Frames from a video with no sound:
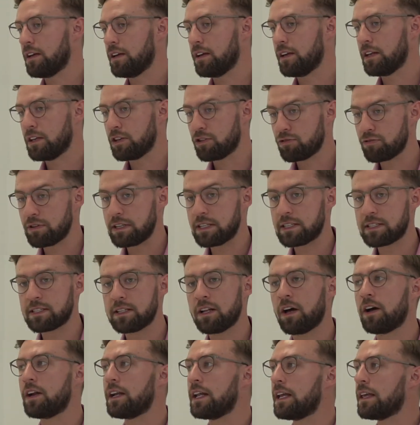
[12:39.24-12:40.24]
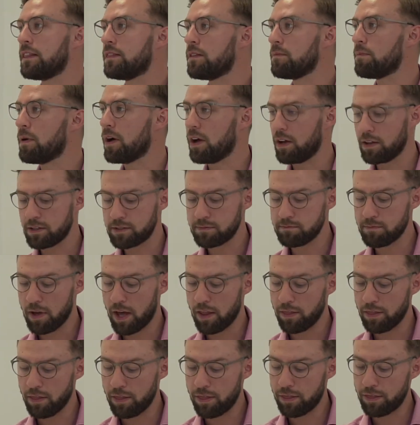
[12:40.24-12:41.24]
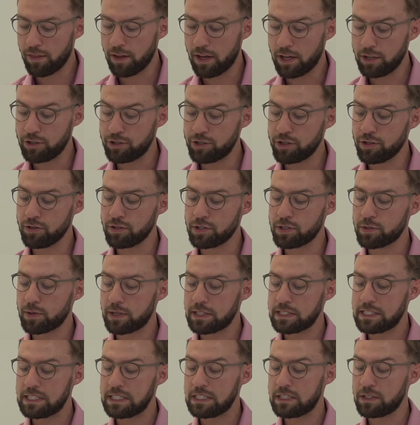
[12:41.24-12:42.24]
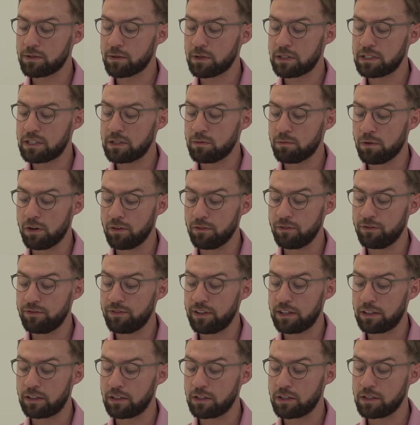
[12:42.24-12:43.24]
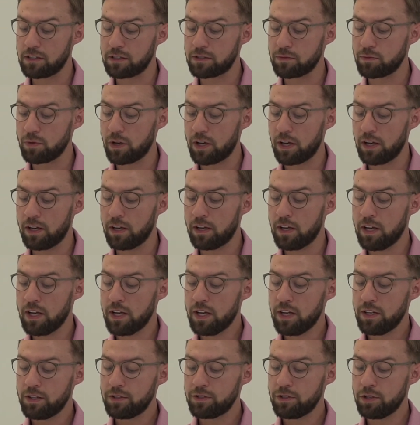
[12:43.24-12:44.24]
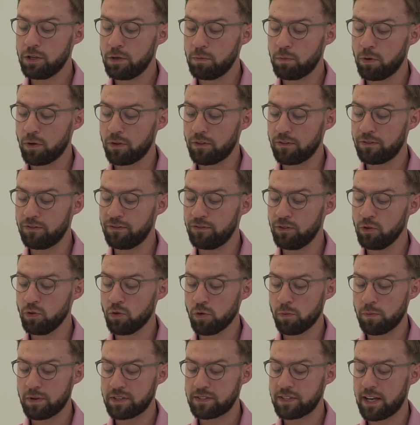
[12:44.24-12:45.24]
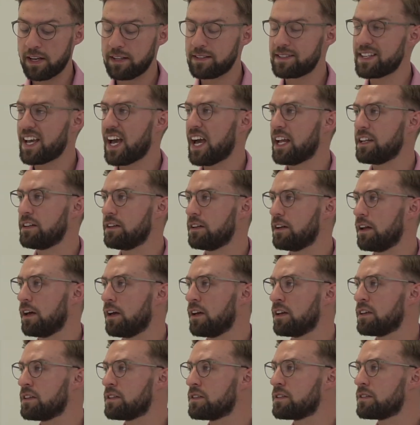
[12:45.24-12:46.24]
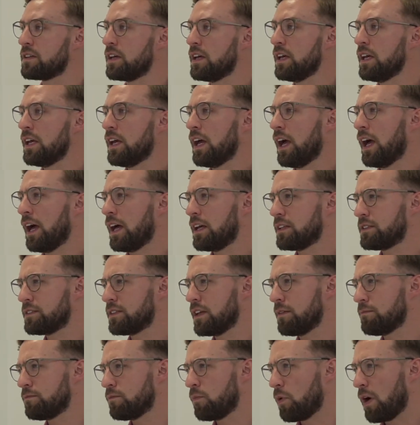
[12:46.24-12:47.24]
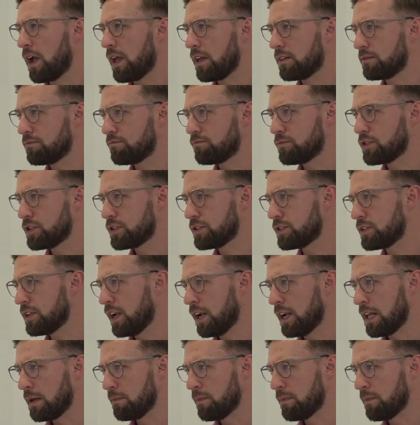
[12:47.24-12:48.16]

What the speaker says: increased slightly in the past month. June 2021 figures were 2.4% annualised, somewhere just slightly